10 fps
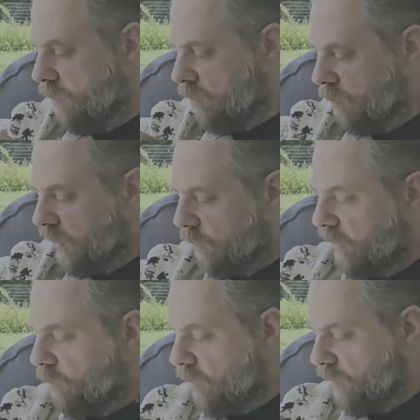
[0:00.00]
what I
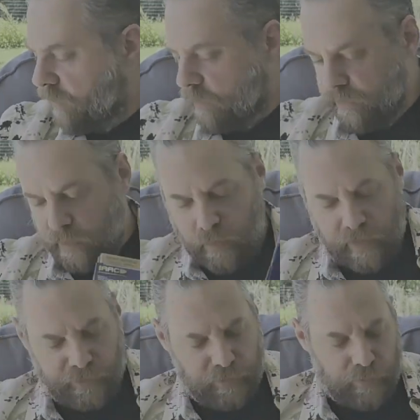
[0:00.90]
really want to do is I
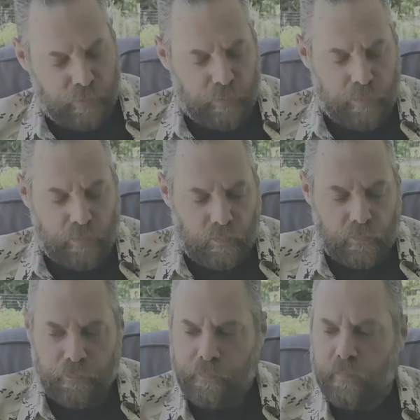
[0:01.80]
want to
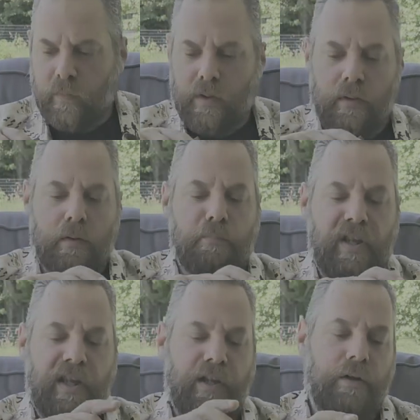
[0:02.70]

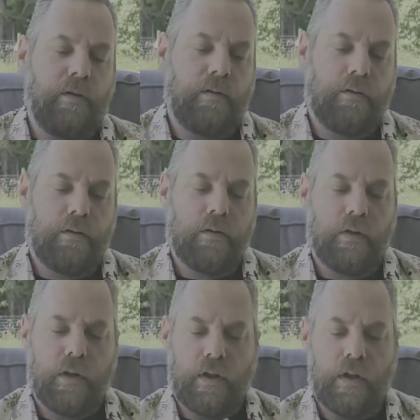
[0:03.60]
main
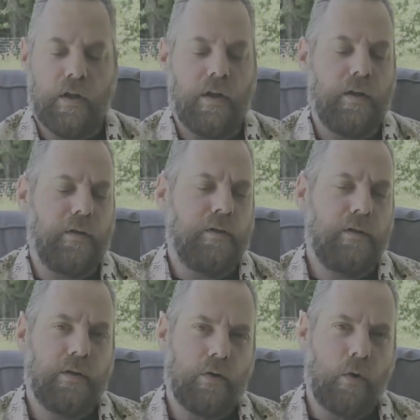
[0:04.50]

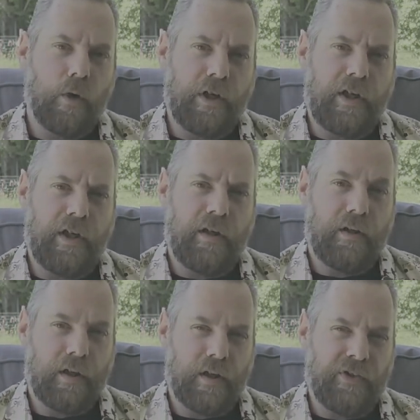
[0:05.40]
Hornady
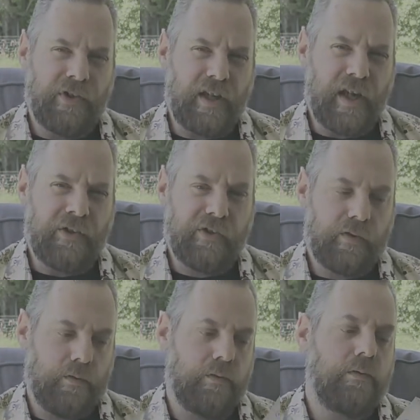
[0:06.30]
CX
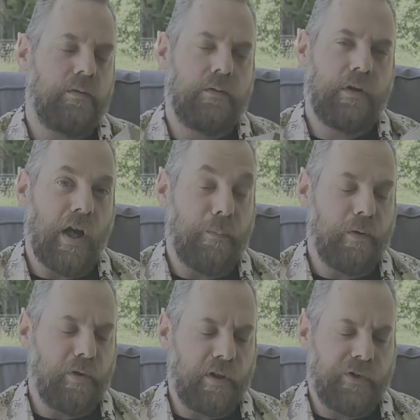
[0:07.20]
copper
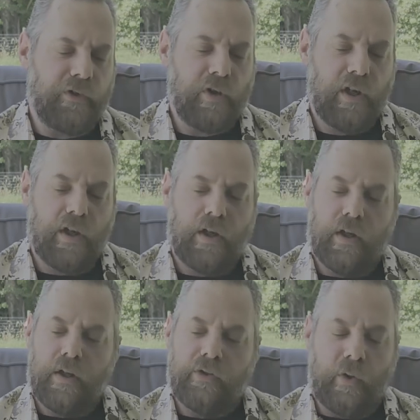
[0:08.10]
bullets.
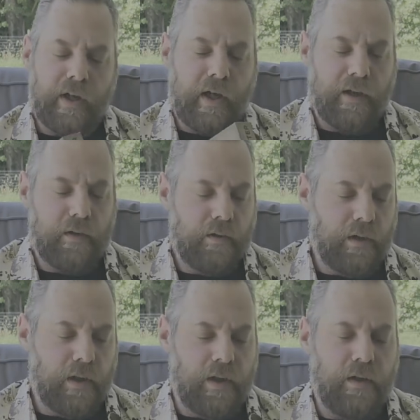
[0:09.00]
So I got
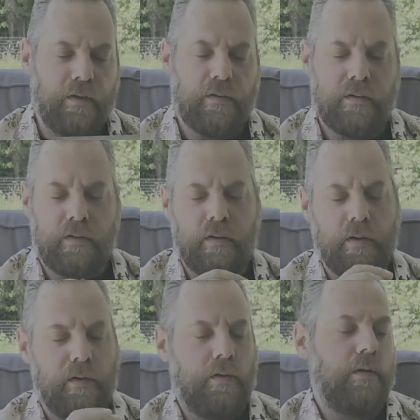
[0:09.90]

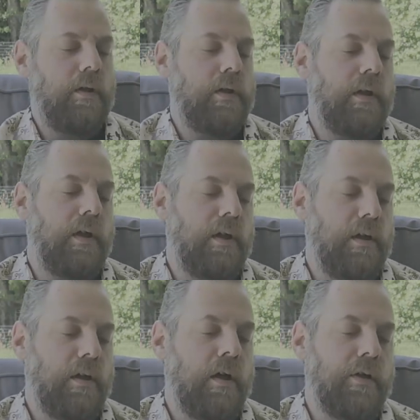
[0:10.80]

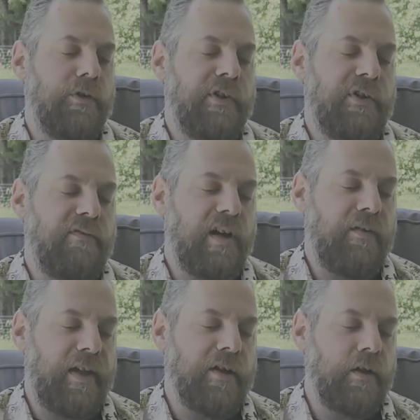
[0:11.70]
165
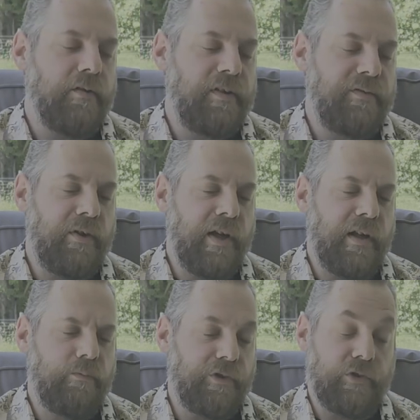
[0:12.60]
and 150 grain,
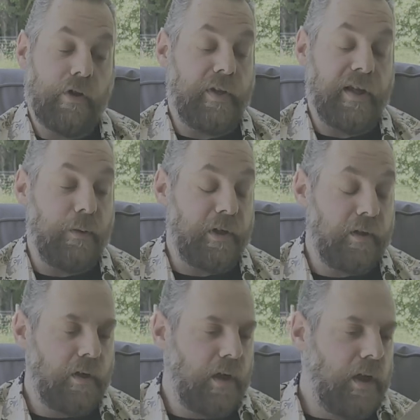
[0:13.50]
which is all they come in,
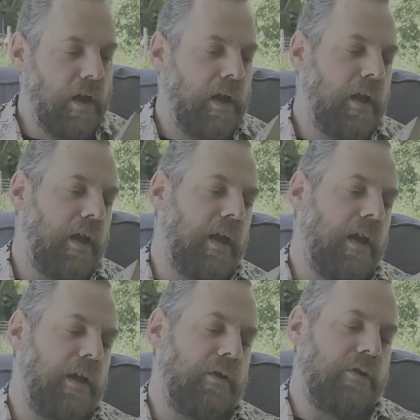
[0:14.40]

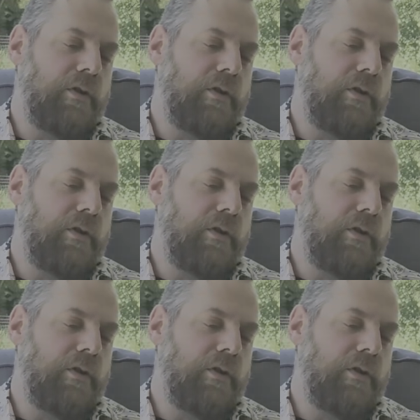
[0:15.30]
and